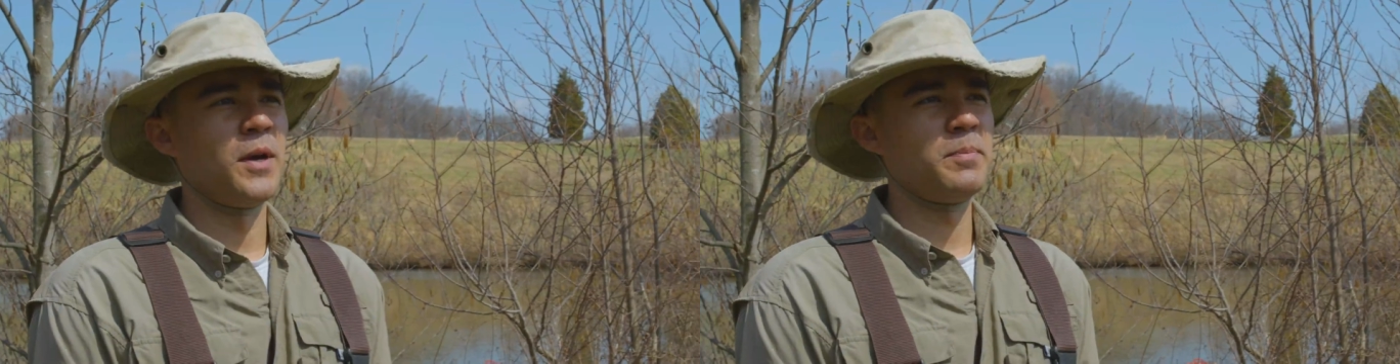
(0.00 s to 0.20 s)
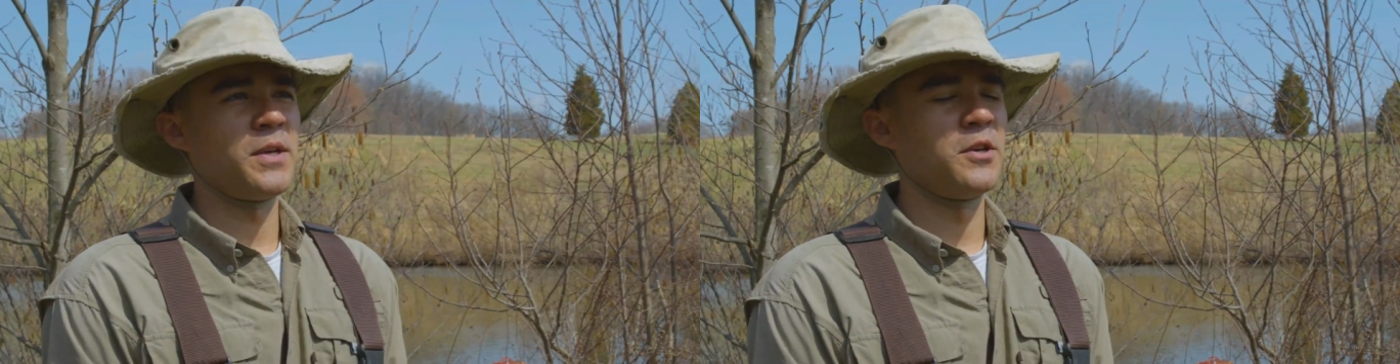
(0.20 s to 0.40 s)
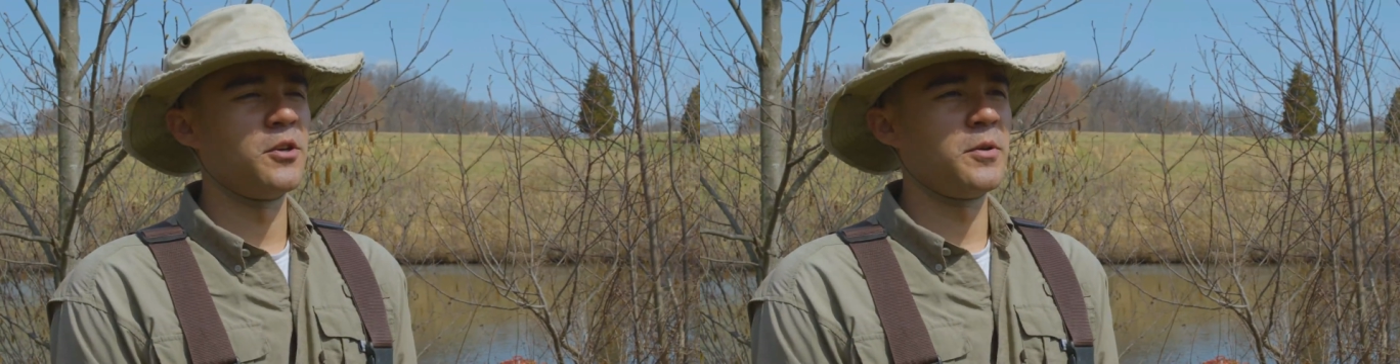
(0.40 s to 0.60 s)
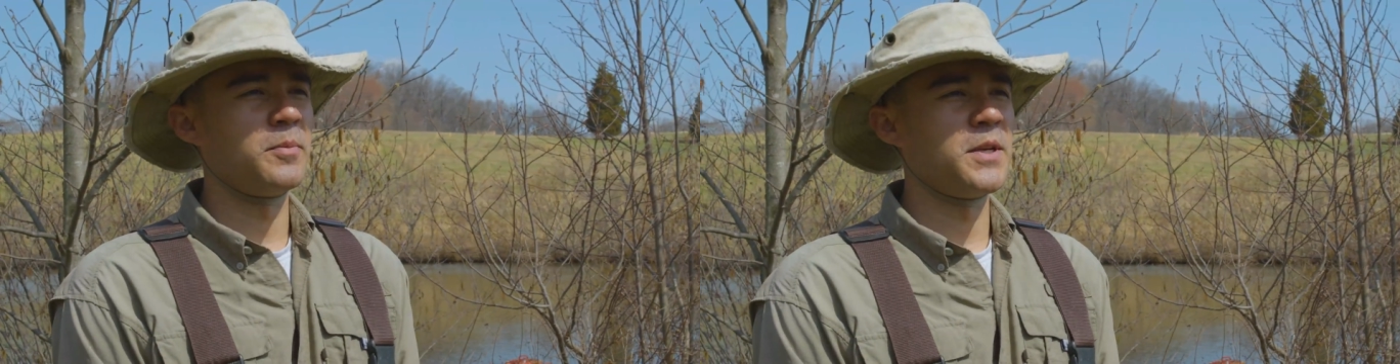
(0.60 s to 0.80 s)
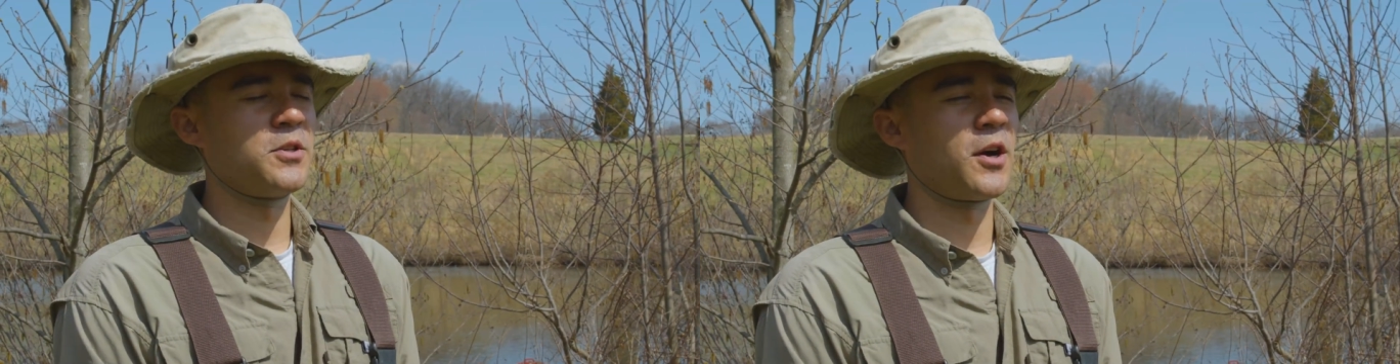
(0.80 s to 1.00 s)
you might be
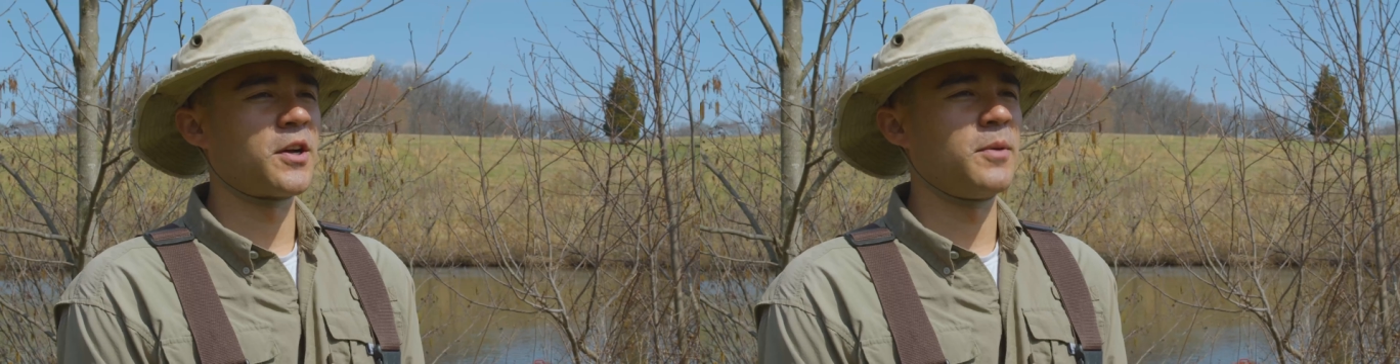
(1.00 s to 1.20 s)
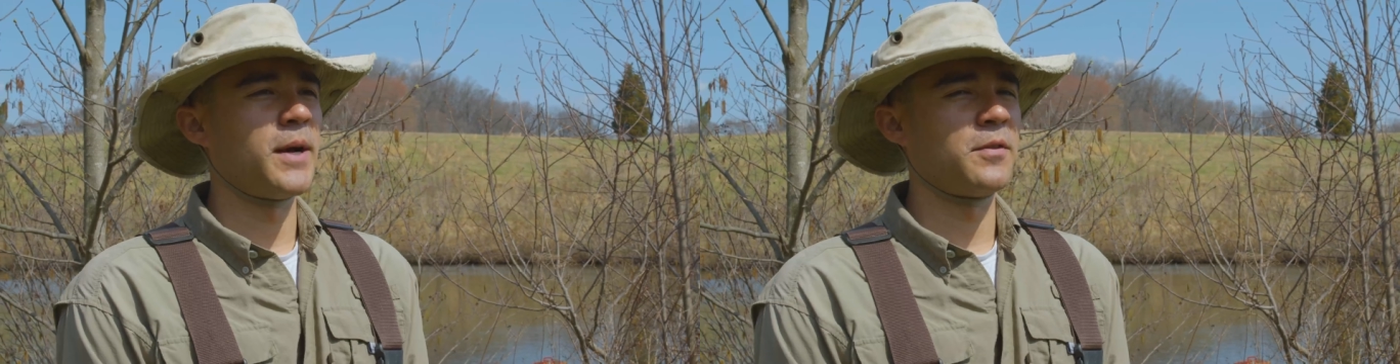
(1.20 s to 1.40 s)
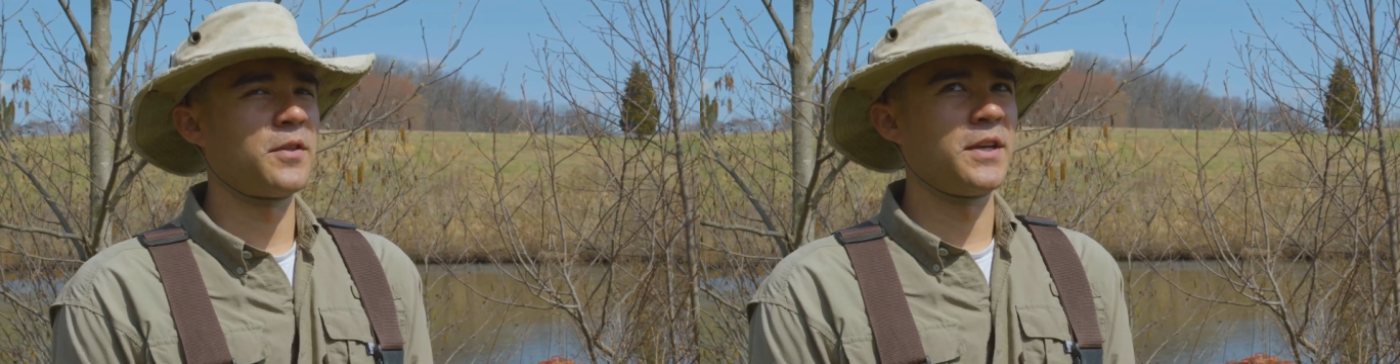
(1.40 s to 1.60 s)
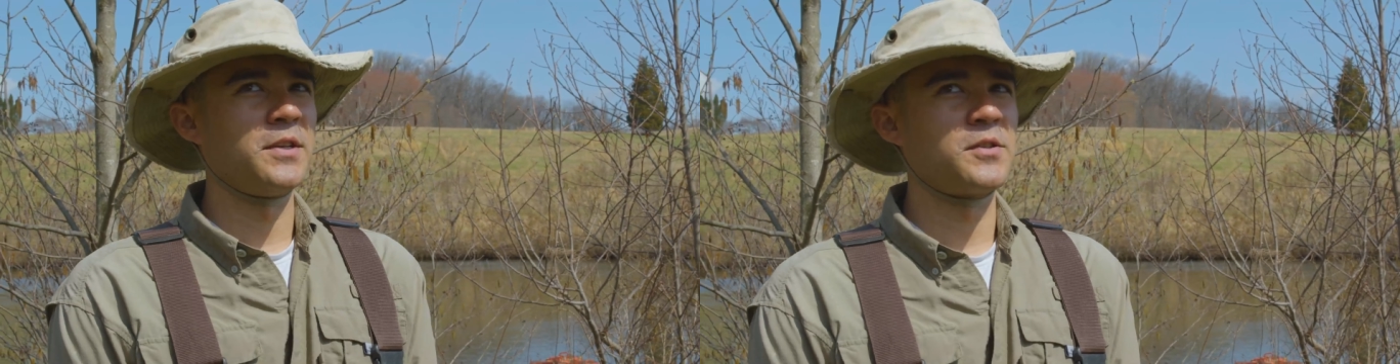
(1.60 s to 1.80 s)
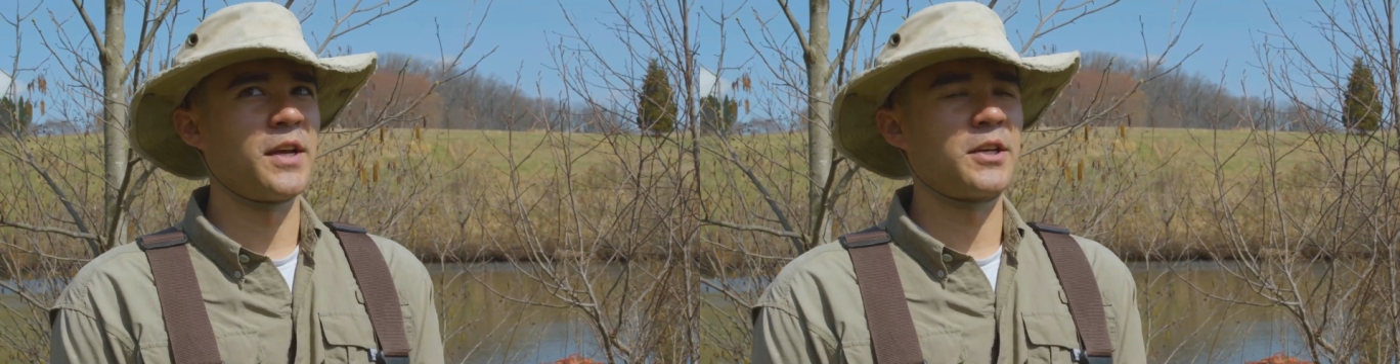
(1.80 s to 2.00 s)
hearing me talking about
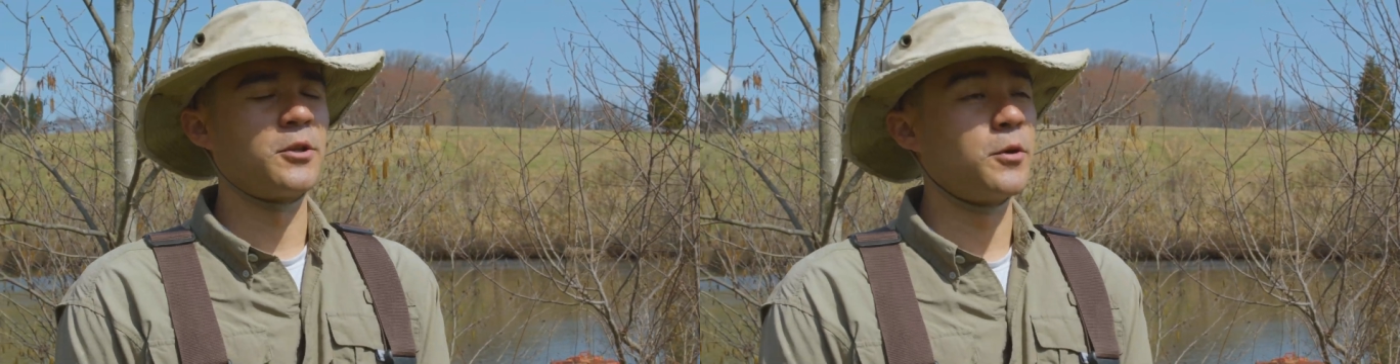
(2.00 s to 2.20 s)
things like